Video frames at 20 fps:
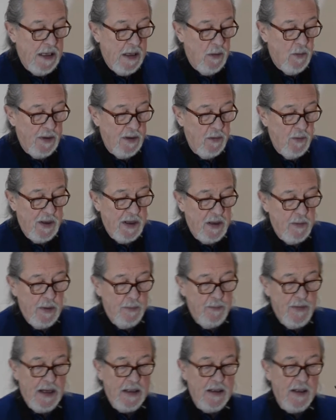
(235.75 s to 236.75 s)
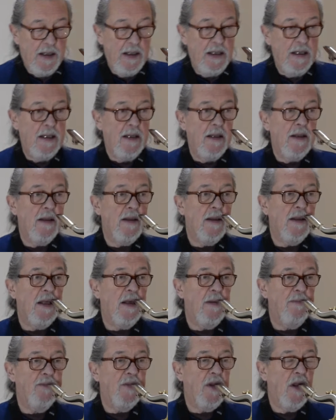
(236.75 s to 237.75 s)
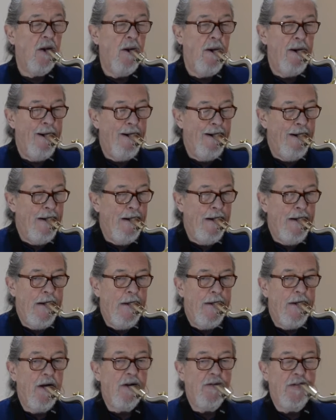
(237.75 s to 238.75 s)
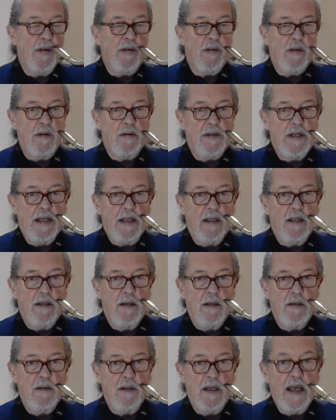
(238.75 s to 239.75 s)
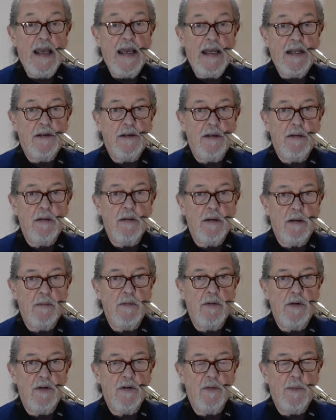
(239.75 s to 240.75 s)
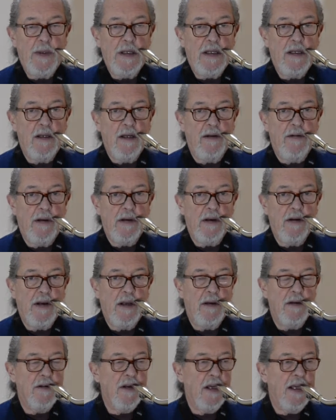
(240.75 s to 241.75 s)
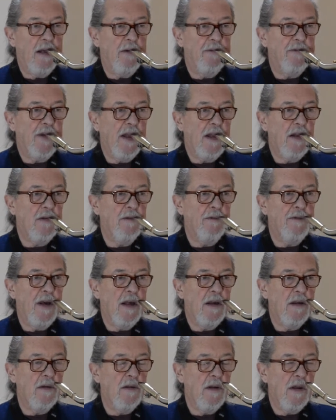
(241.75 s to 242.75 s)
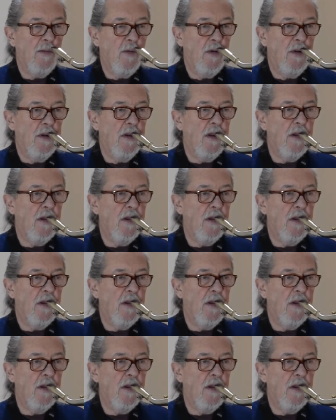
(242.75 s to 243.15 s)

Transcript: One of the ways I've been practicing it is just to take the 8 and do it repeatedly round and round, try and get it faster and faster and smoother and